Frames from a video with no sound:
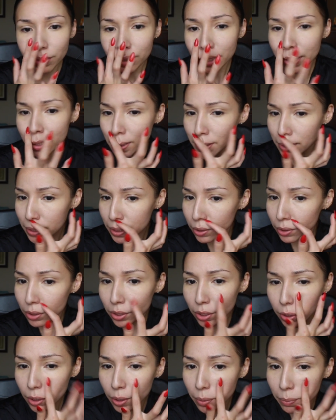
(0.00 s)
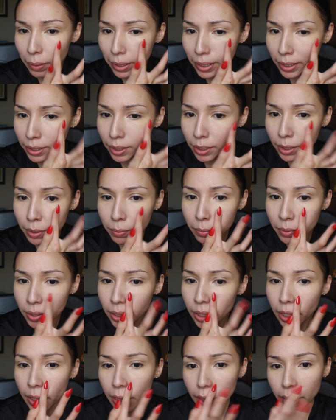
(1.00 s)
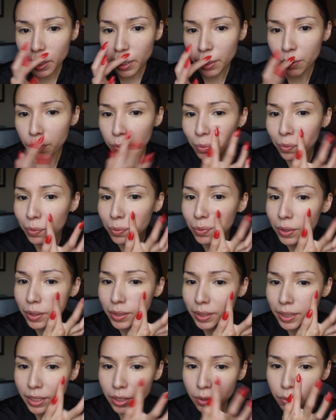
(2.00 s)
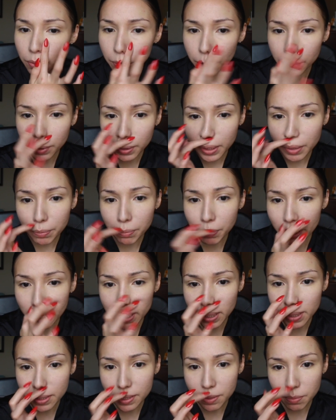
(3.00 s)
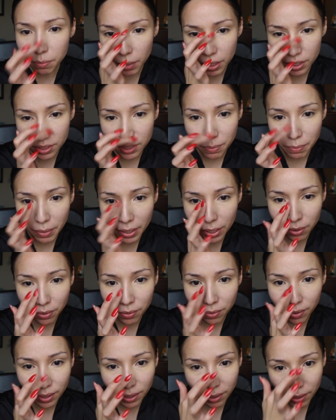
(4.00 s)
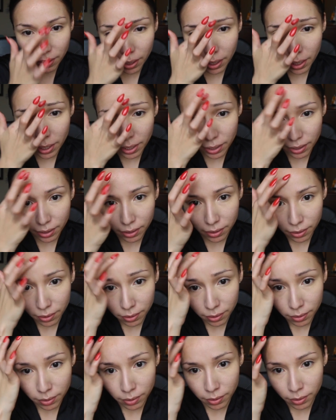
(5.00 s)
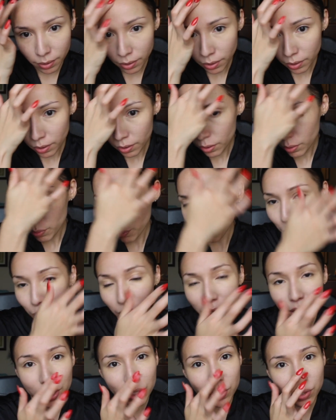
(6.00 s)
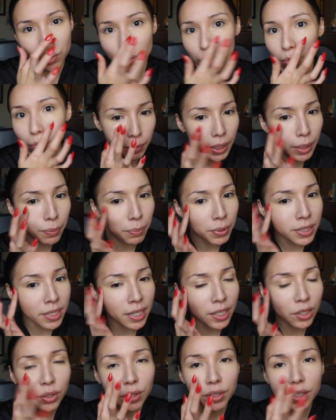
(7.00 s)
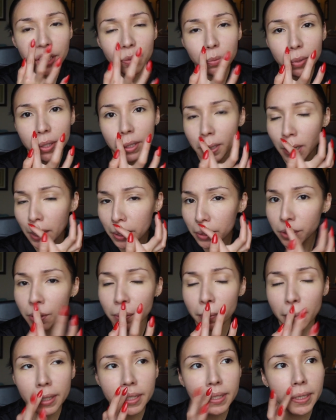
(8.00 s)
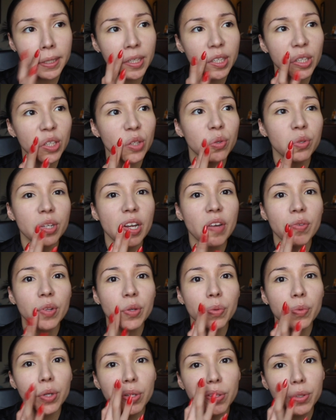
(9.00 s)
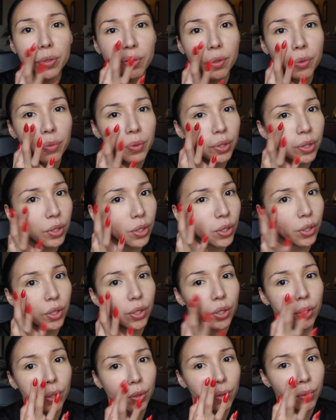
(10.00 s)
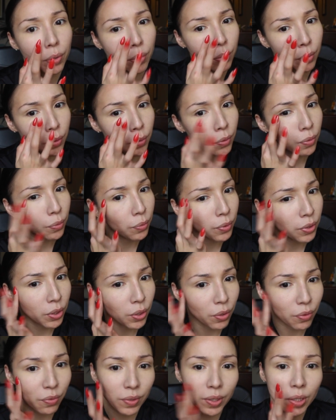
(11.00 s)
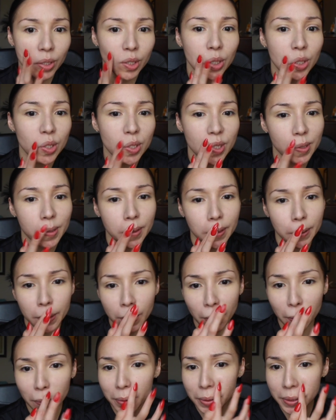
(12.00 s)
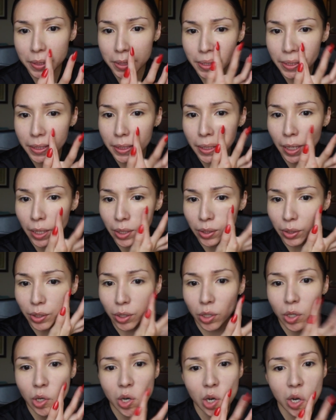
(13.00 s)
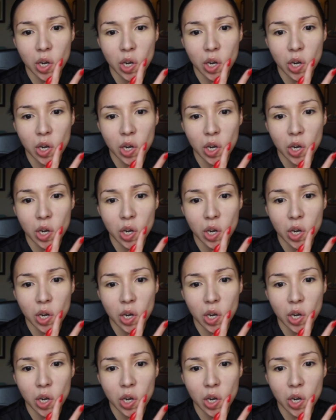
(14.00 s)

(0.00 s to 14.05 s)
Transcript: concealer or makeup, it really blends much better than a brush. But particularly with color correcting, you definitely want to do it with your fingers. You don't want to see color,